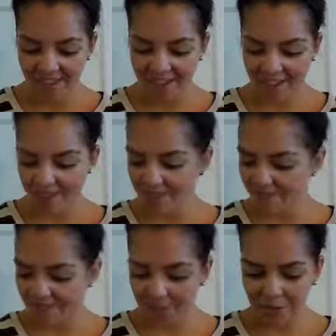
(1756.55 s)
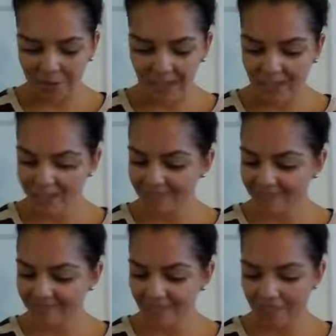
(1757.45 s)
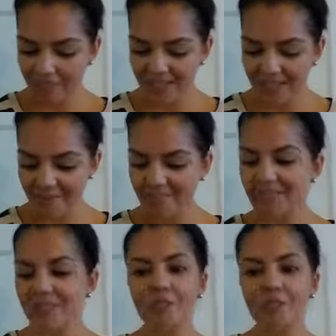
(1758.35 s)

Could be something